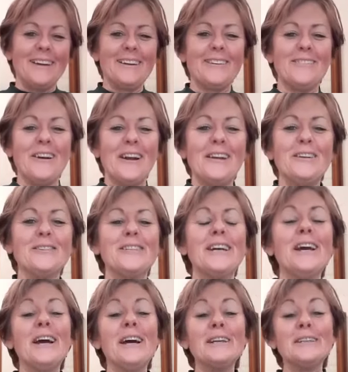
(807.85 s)
Very
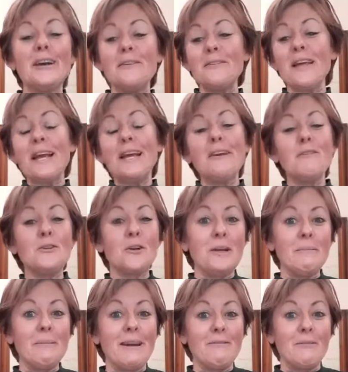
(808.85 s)
naughty. So thank you for
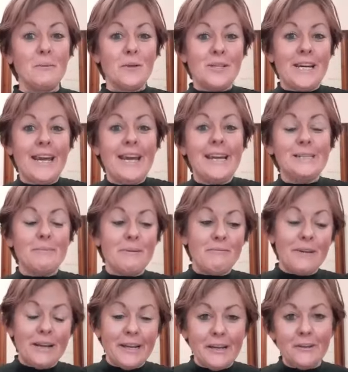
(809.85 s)
joining me, everybody. It's
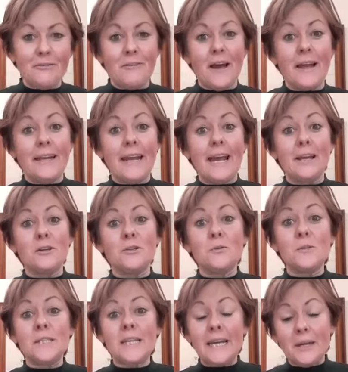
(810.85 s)
been really good fun, and I
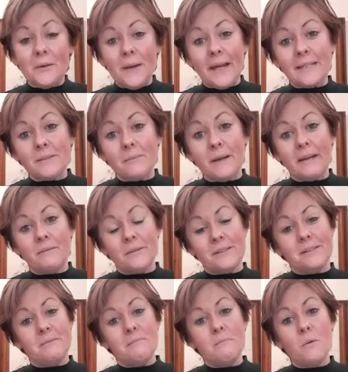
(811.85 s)
shall see you next week
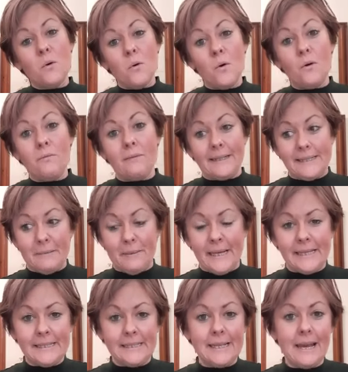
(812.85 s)
with some more
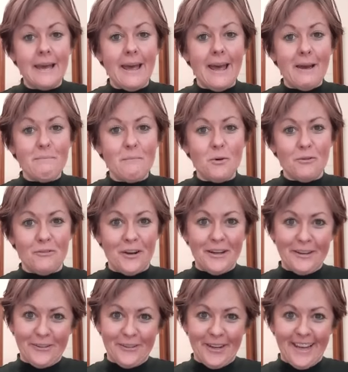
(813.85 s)
recipes and more
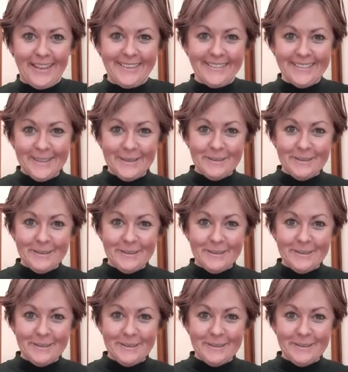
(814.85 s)
fun cooking.